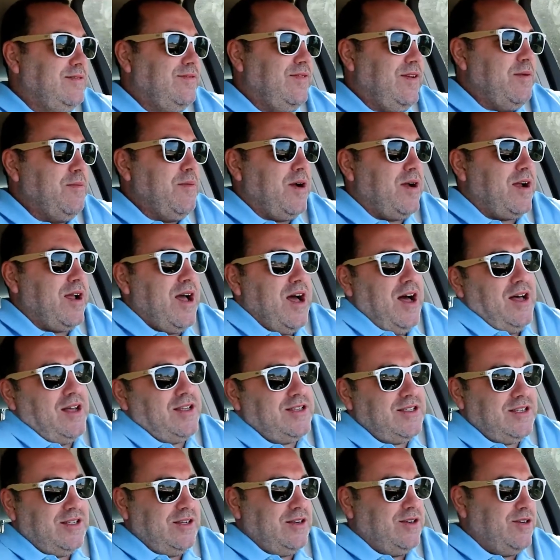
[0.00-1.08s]
flea market
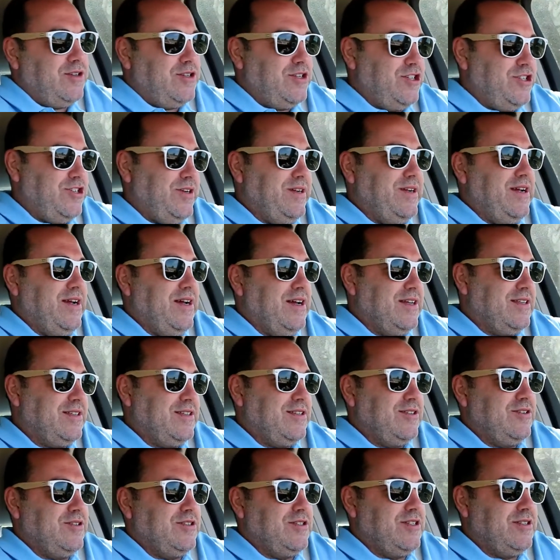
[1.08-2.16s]
hustler, street
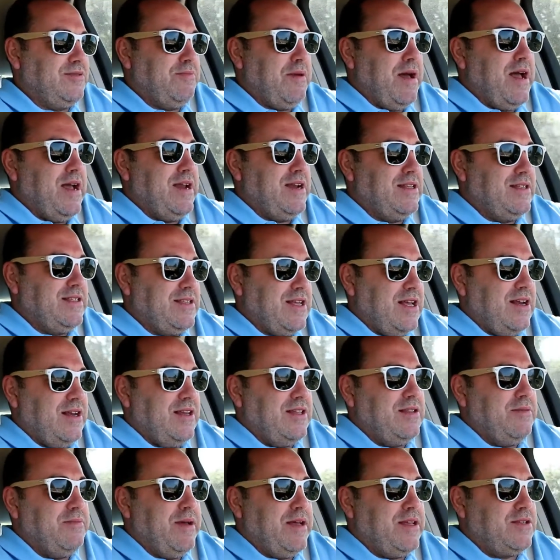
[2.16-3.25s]
hustler, just buying and
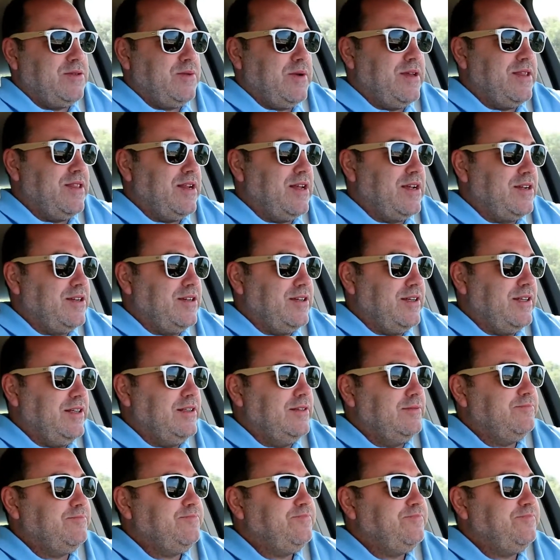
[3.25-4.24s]
selling the best way that I could.